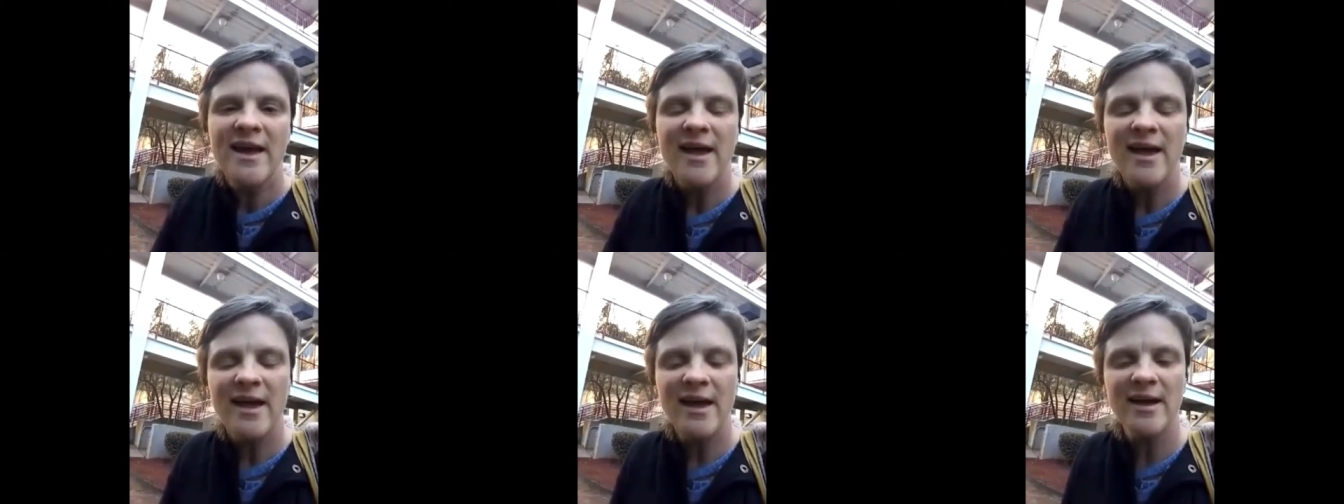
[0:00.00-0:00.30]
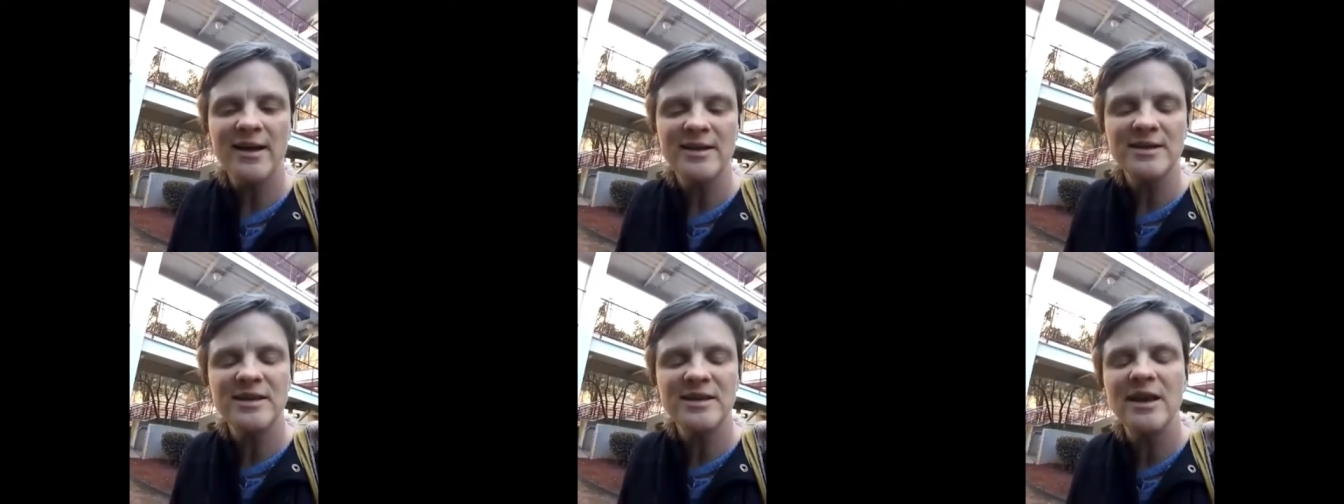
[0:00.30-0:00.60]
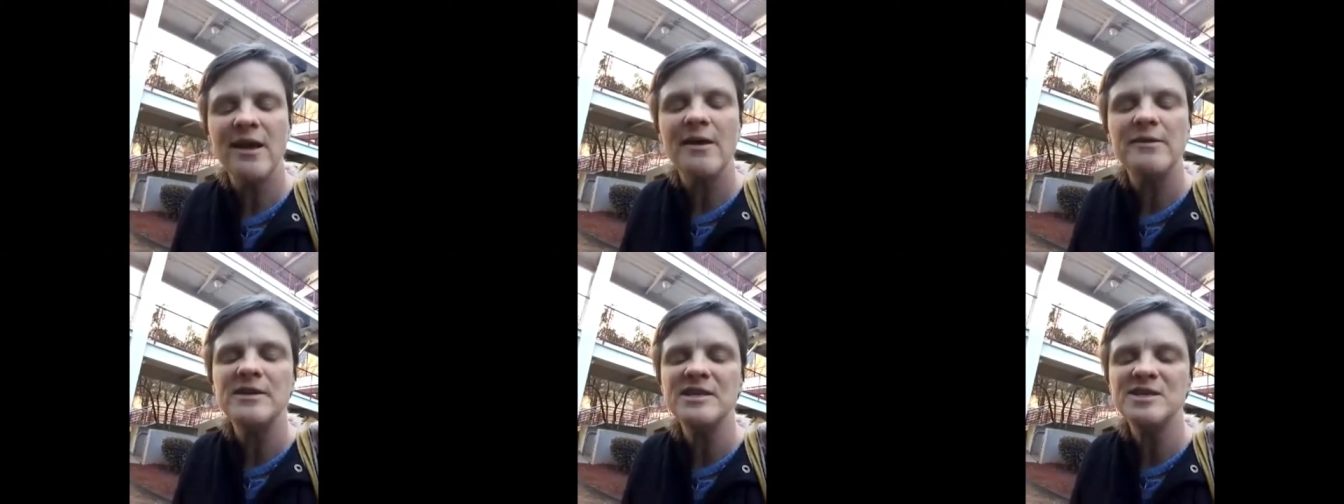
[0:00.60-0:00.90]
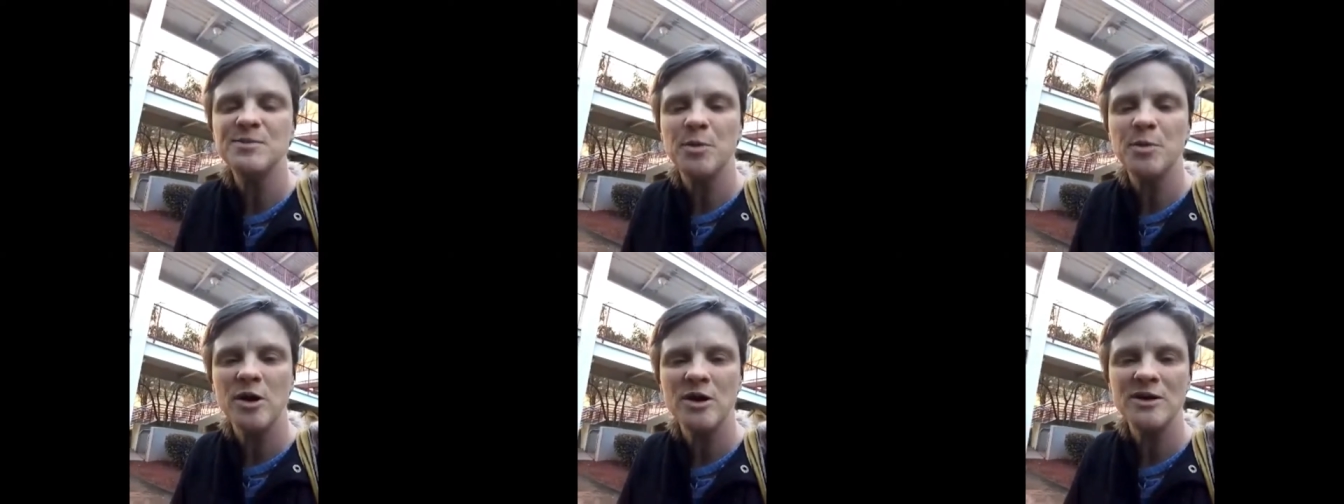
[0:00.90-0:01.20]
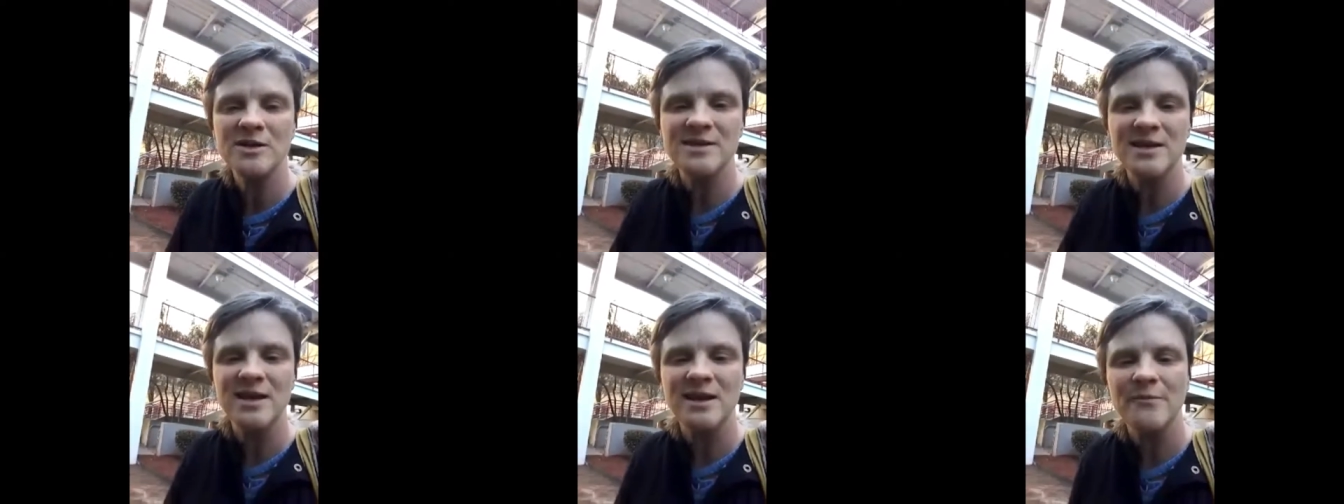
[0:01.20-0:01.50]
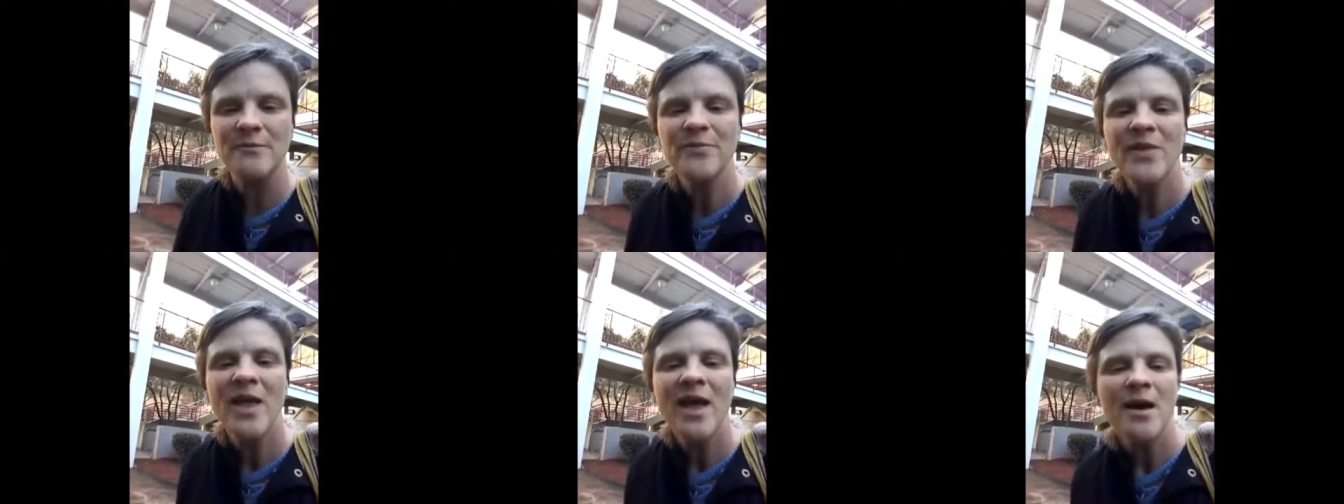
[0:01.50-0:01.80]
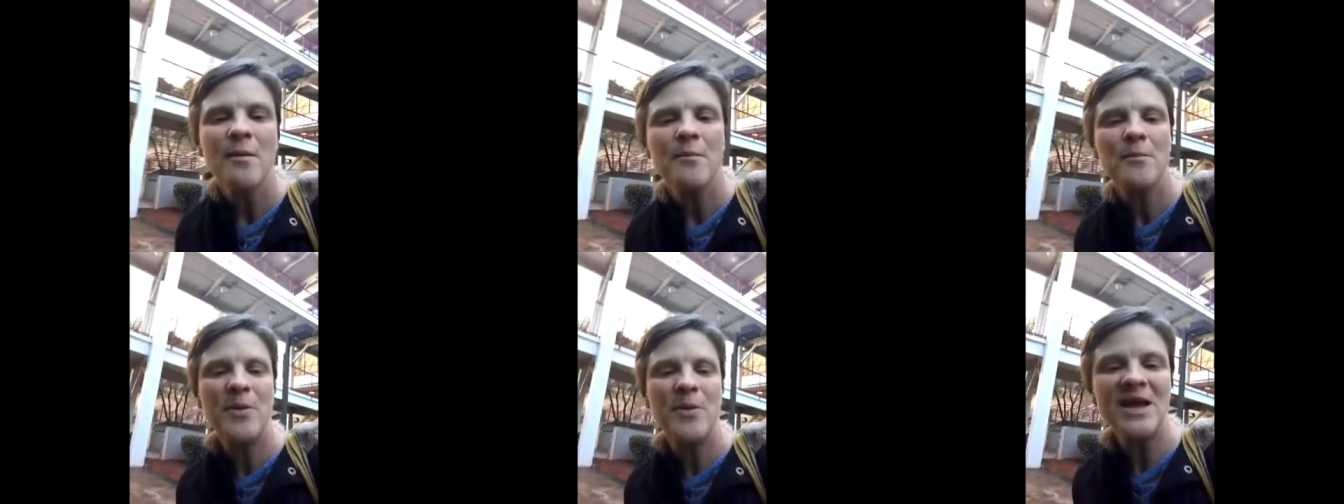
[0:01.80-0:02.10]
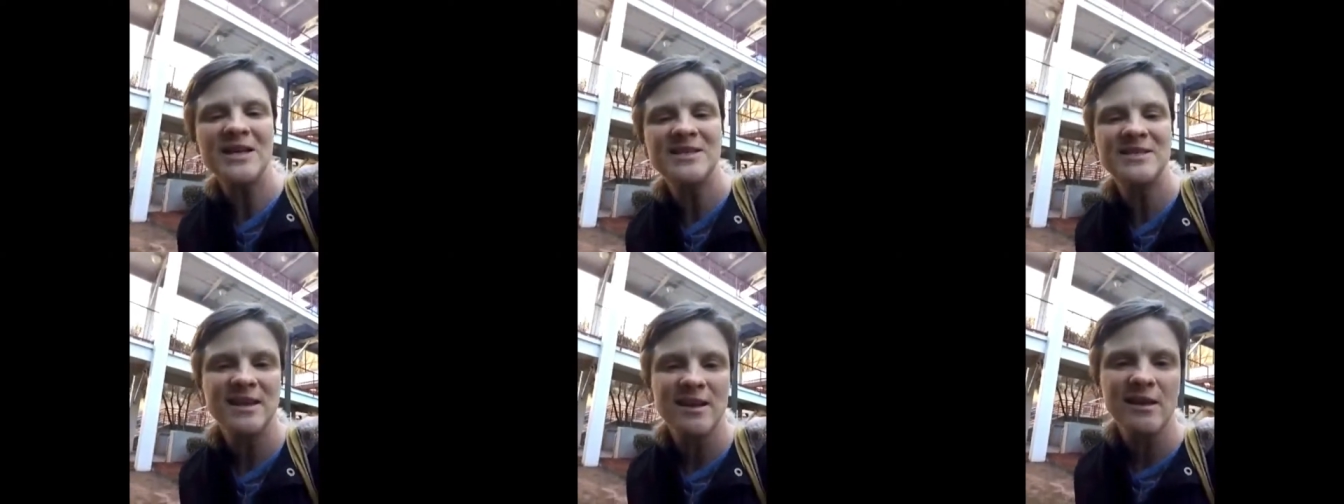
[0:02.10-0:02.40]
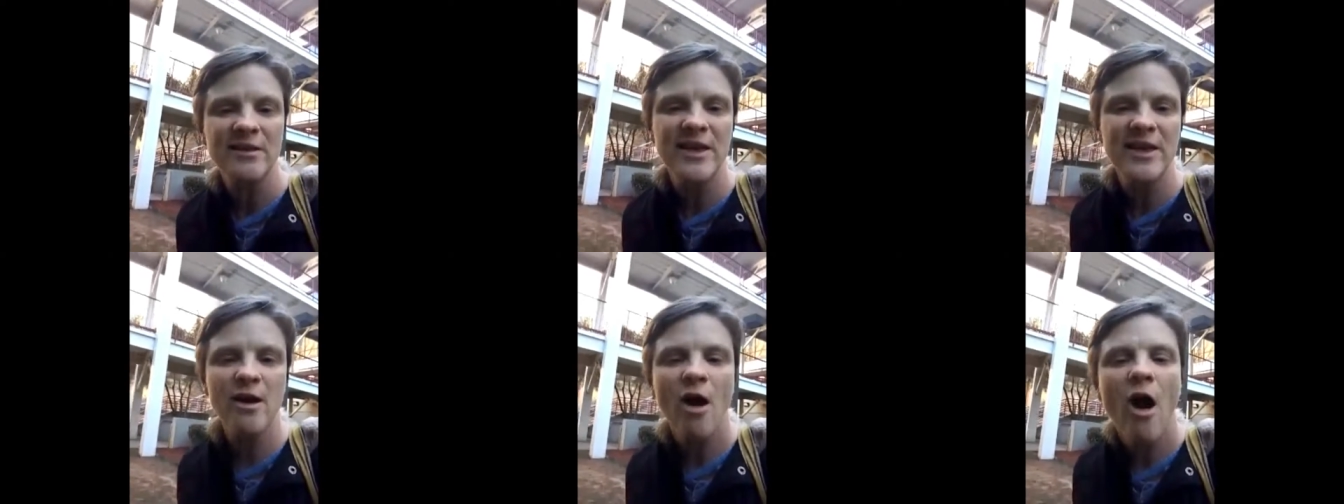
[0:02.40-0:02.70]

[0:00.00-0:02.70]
And this person basically